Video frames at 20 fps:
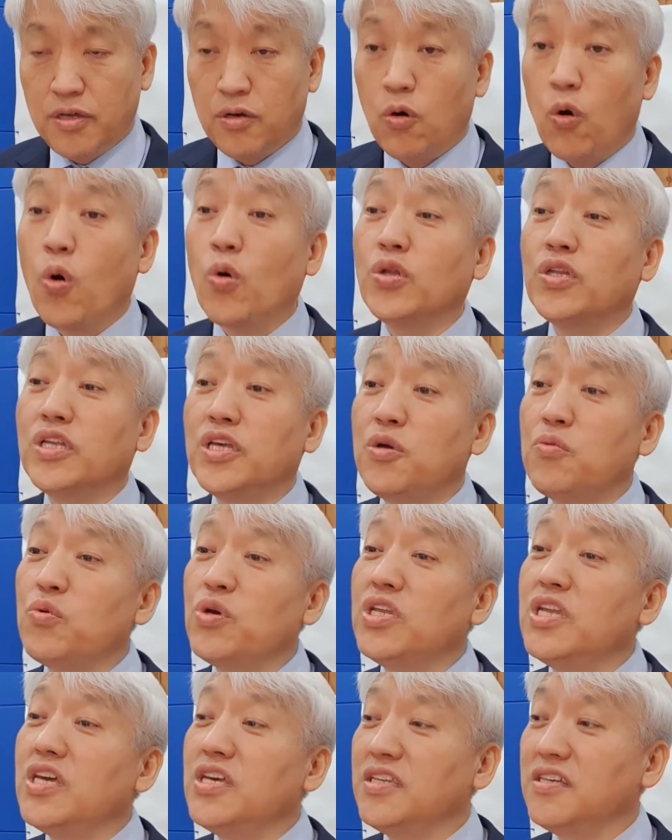Only we
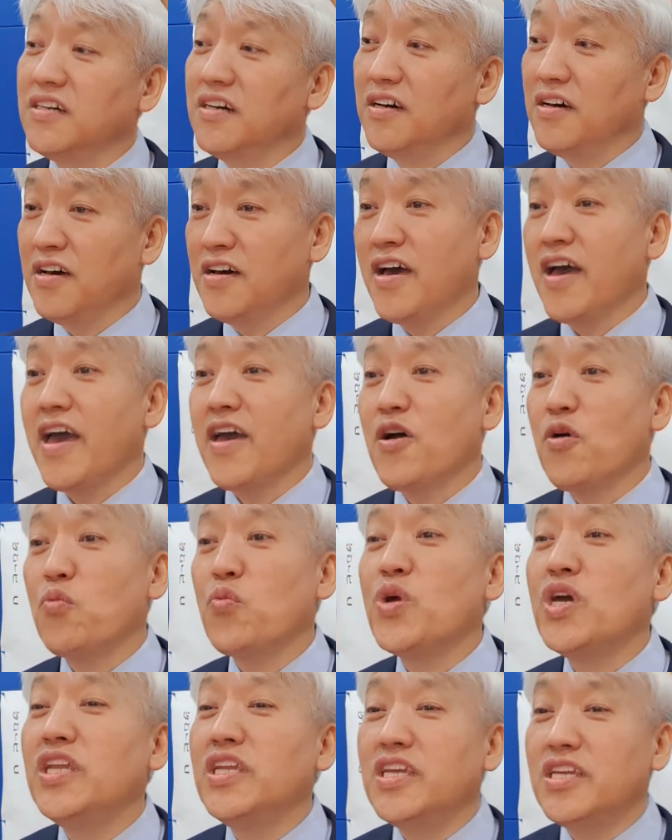need
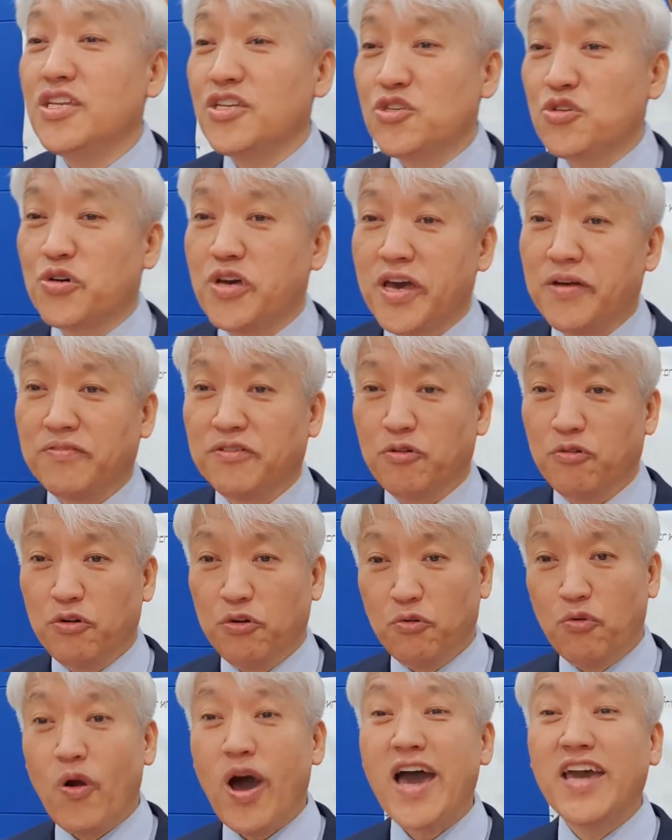to have a
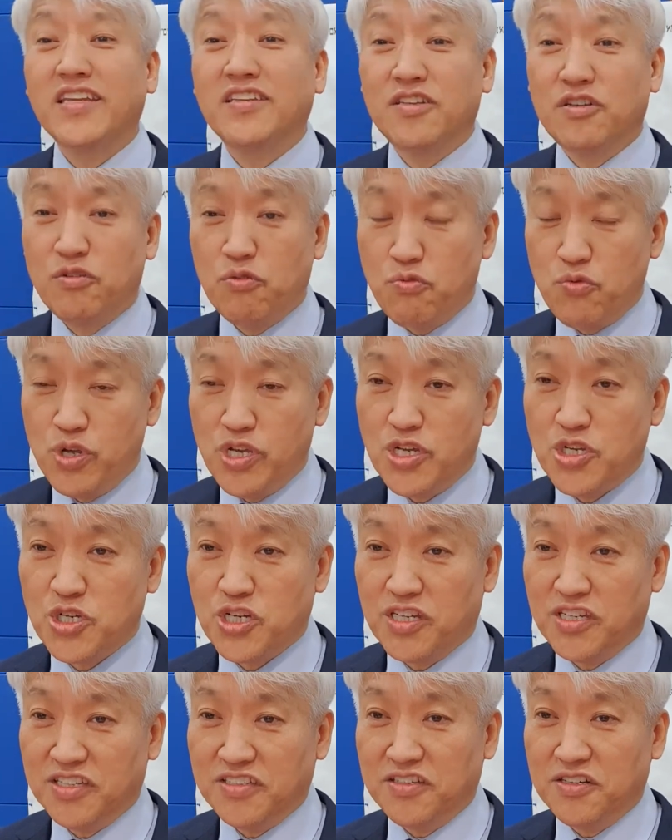right
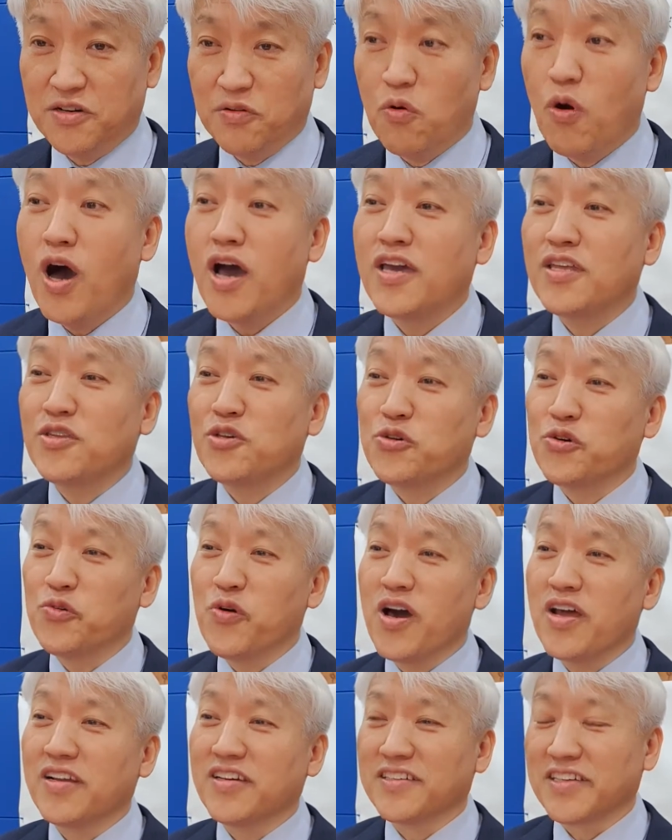reason. You know, why do you
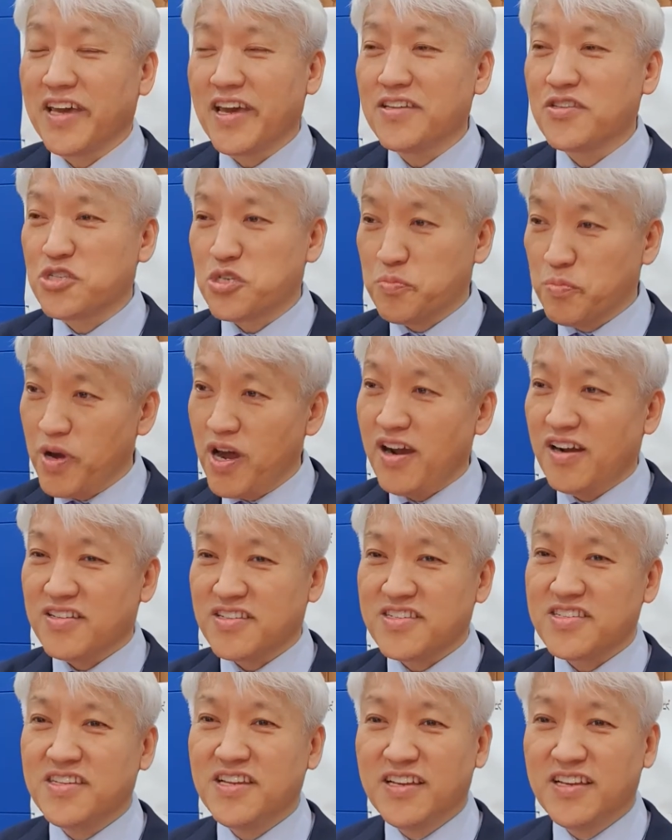want to get smart?